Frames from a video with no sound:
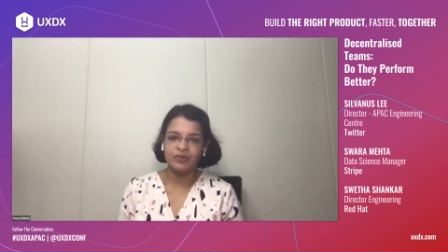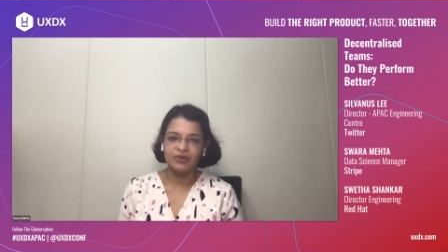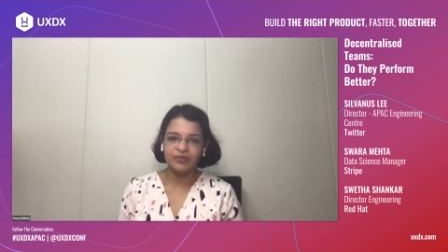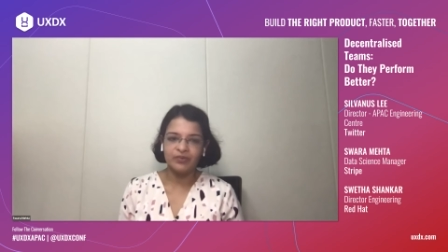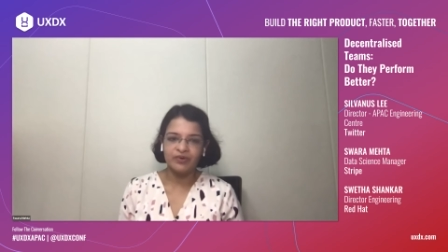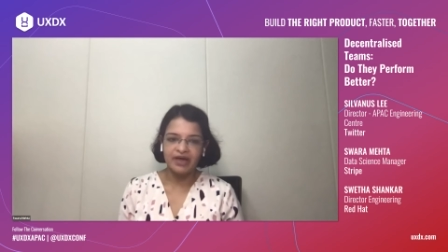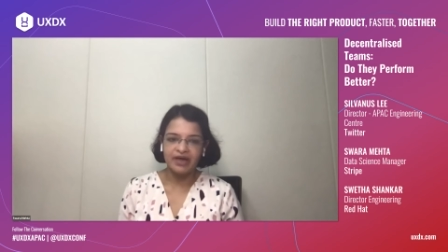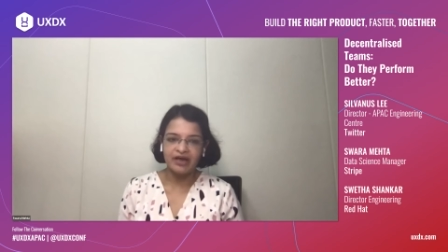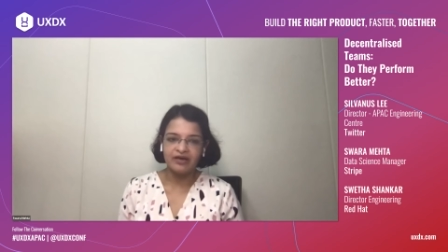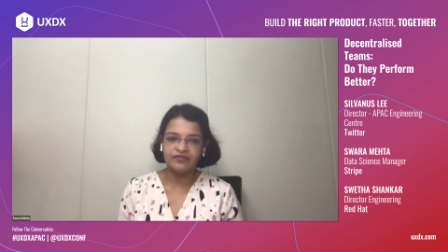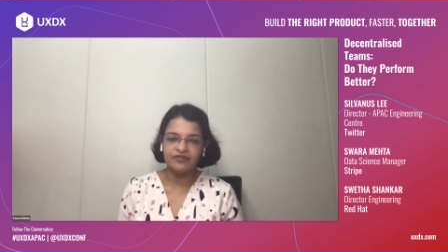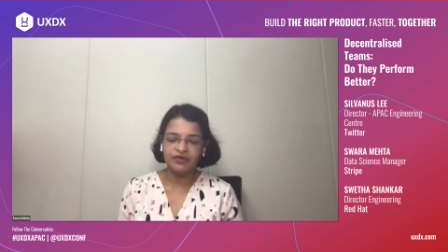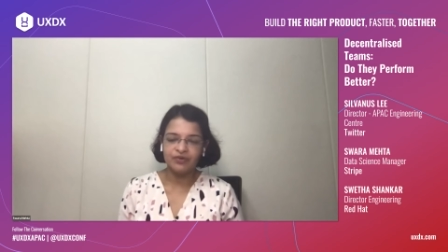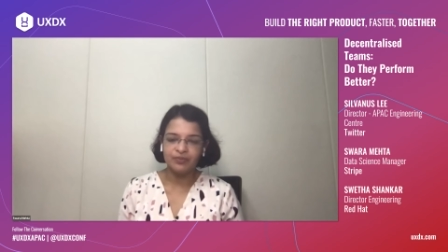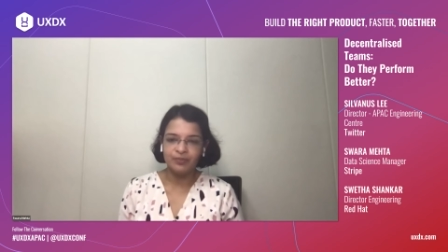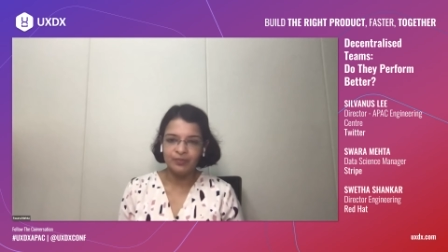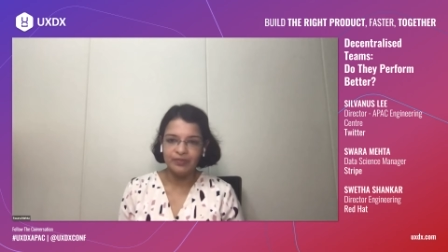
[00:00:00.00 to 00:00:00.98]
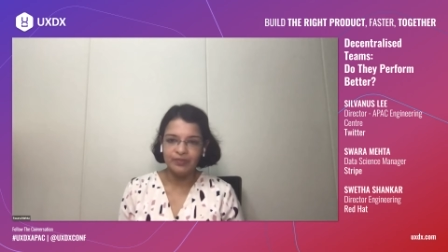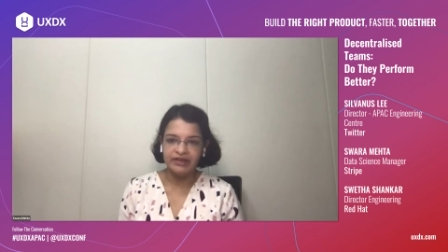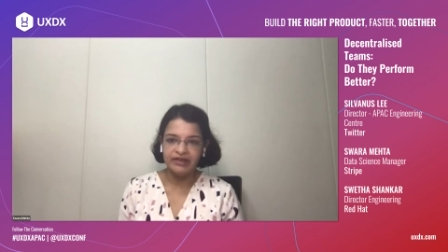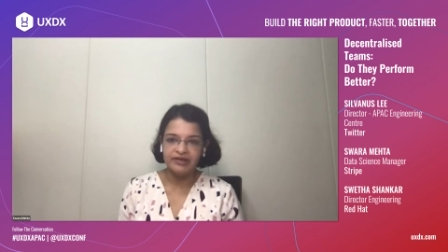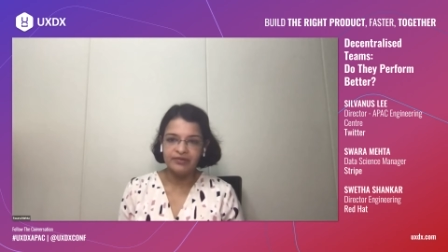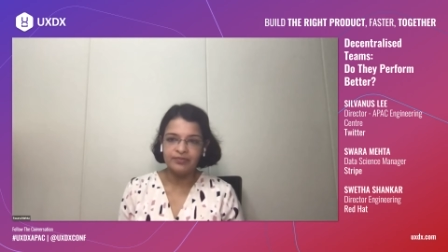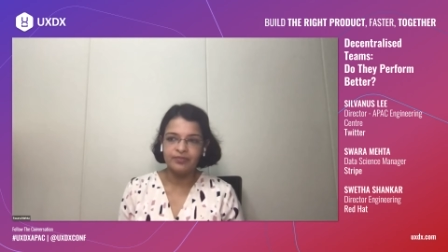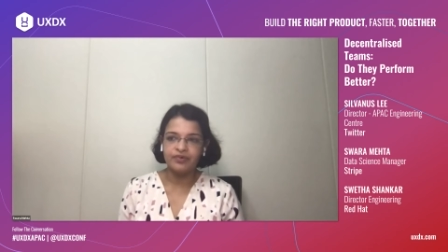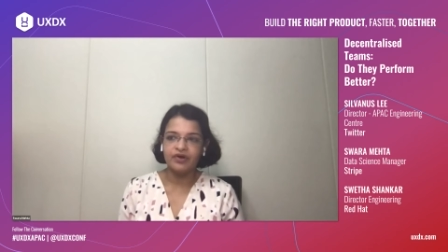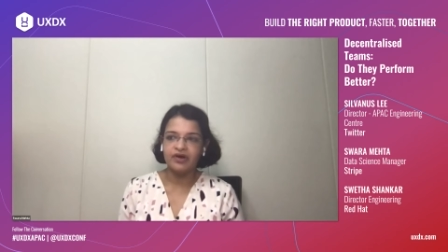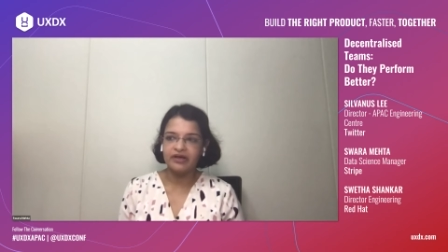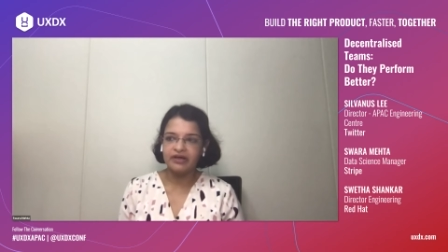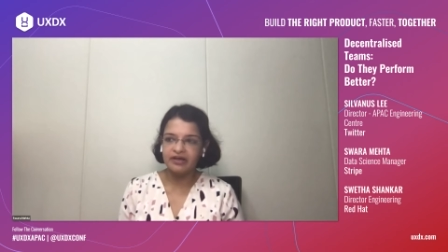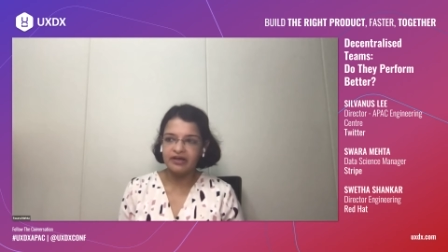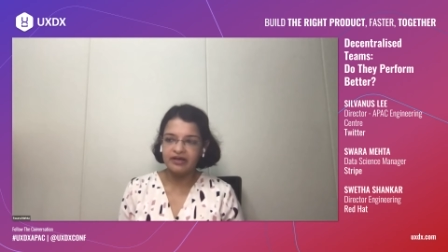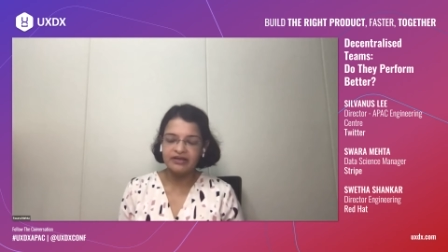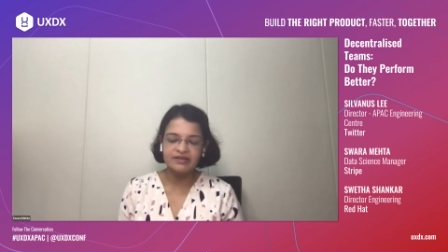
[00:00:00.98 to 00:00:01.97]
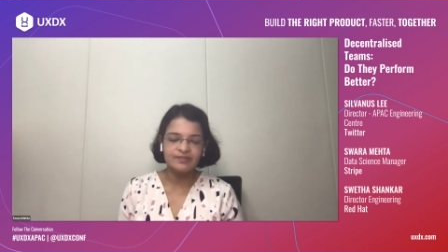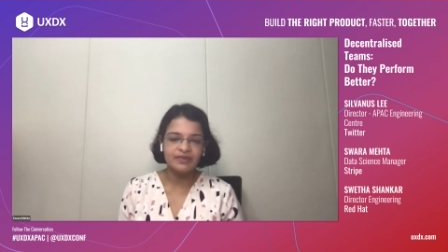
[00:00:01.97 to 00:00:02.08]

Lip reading: we would have to build products,